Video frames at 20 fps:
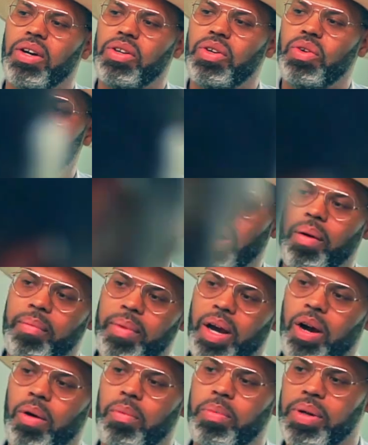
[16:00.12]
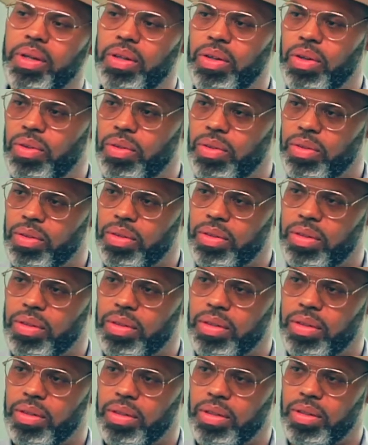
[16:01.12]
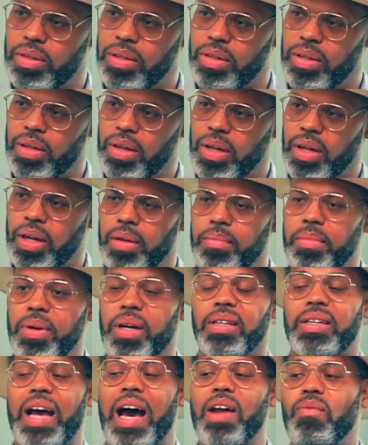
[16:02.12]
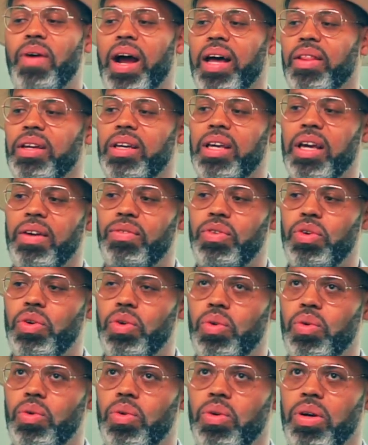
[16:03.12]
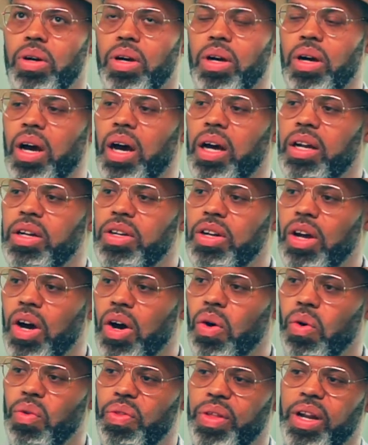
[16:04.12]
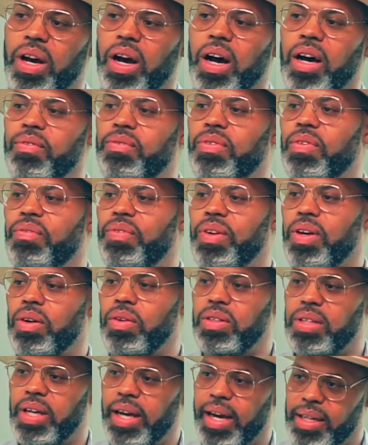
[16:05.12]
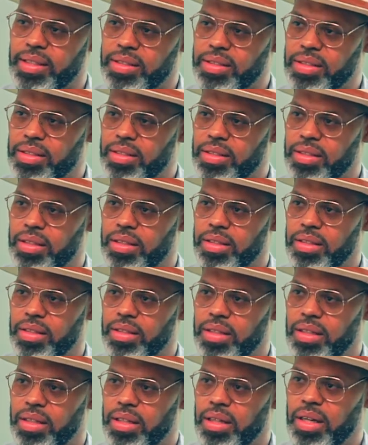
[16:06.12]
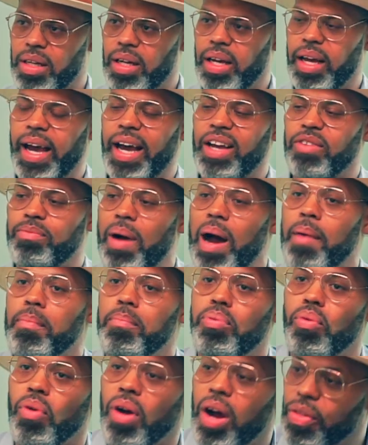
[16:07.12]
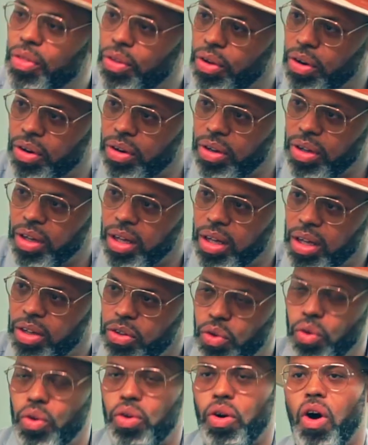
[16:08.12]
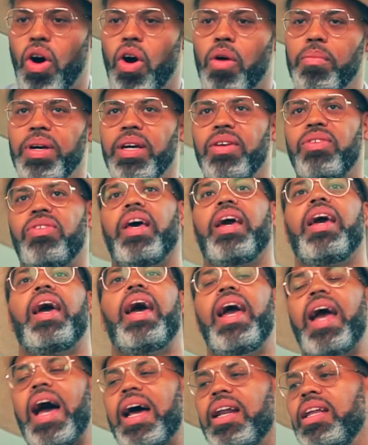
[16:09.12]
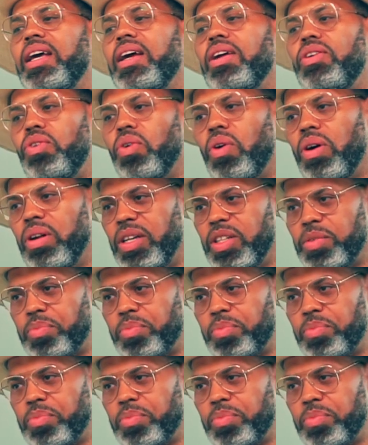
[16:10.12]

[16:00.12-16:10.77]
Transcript: you no, I'm helping you. Because I'd rather give you a no than an unfulfilled yes. As my brother, you call me and say, hey, I need you on this